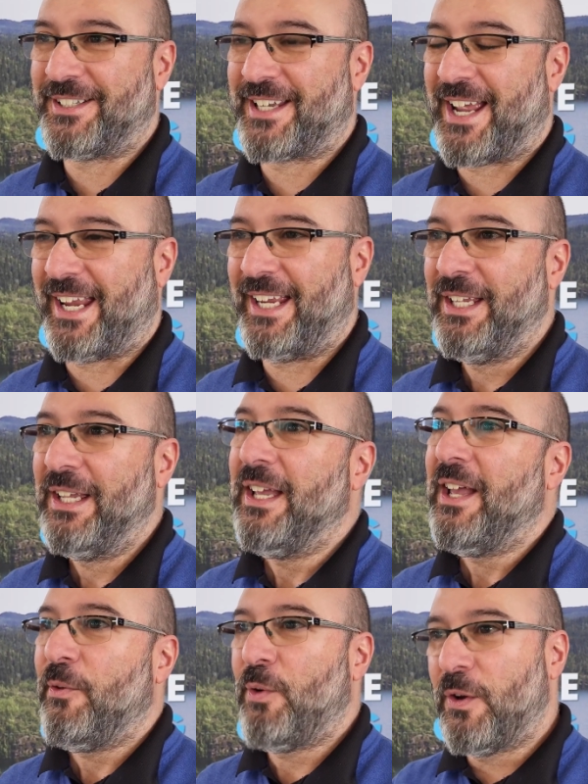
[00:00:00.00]
Day,
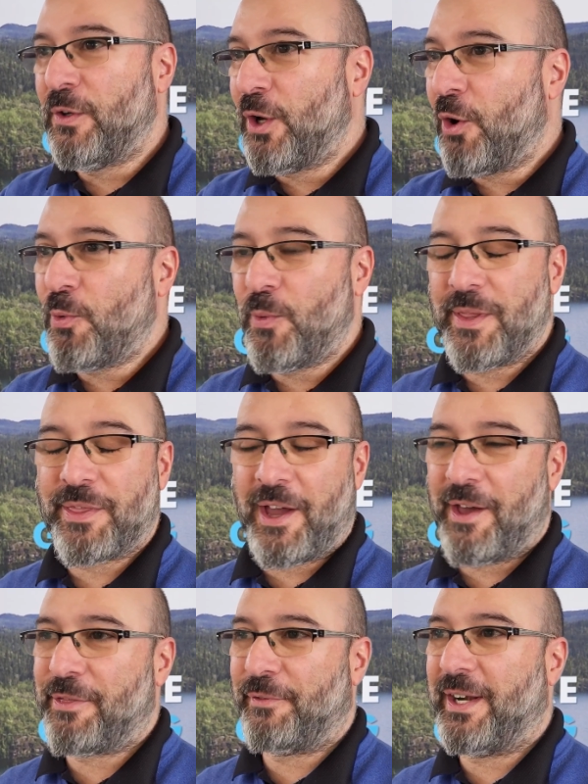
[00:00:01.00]
along with
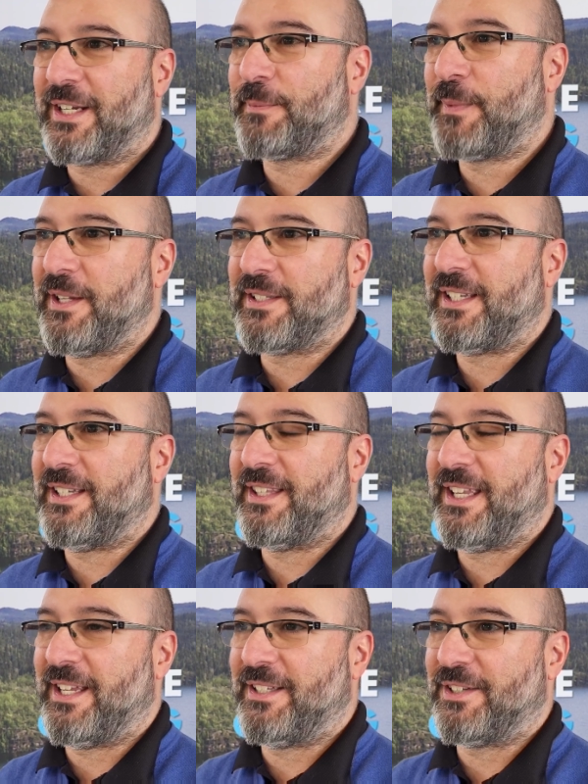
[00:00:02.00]
other experts in
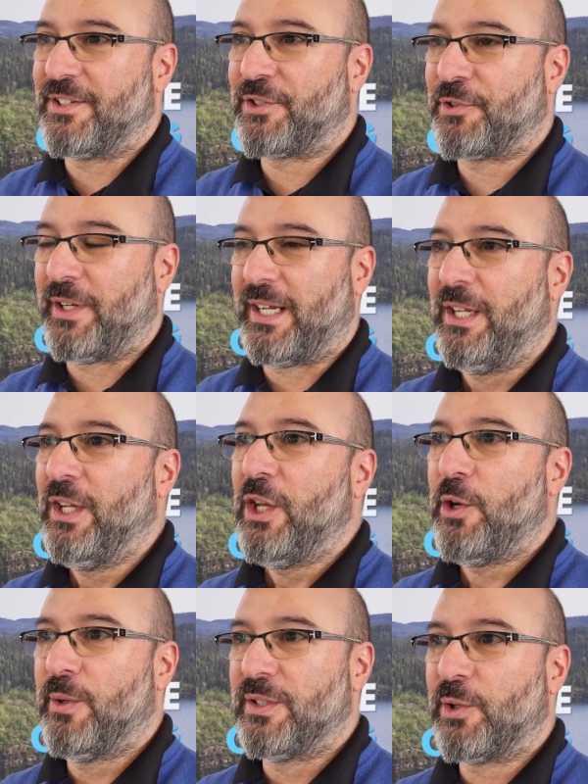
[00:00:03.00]
the industry
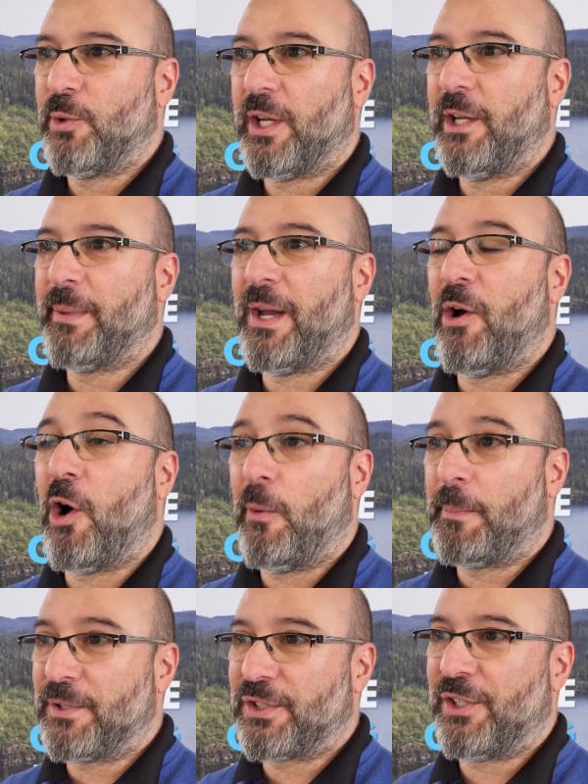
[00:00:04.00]
who are talking about
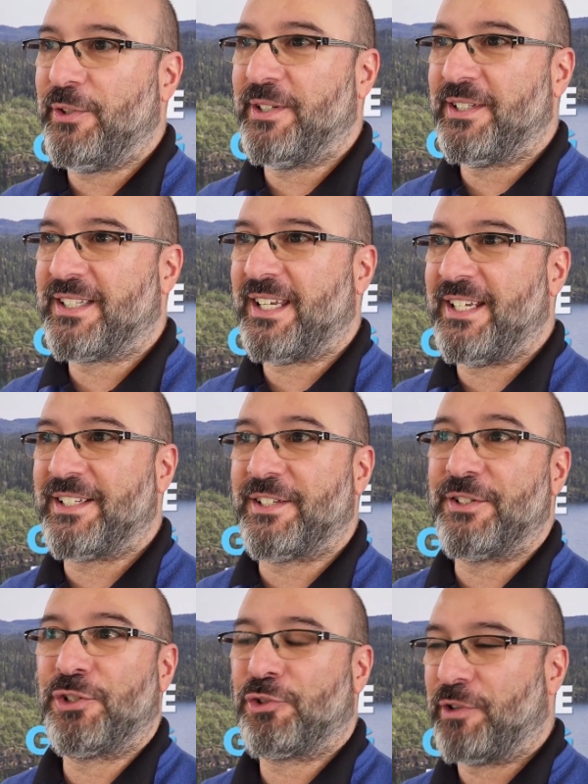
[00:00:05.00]
opportunities
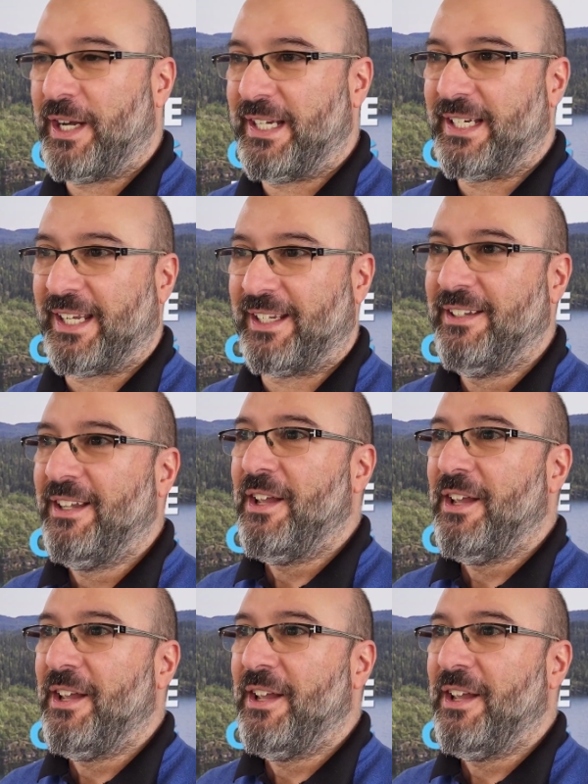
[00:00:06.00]
and training